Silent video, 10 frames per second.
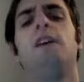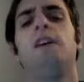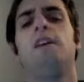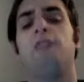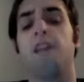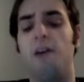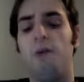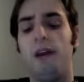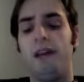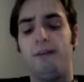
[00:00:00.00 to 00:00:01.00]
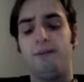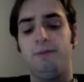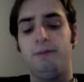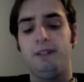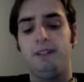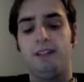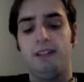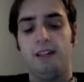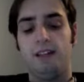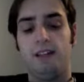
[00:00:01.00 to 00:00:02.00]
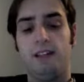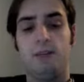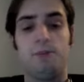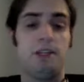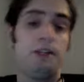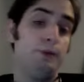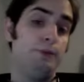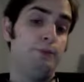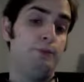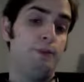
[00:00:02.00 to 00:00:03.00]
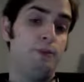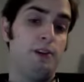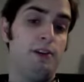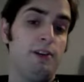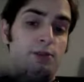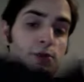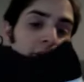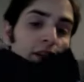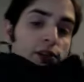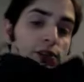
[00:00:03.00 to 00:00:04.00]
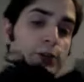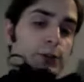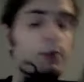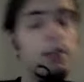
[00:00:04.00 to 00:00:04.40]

if they get wet, but that's up to you. If you want to destroy this shoe,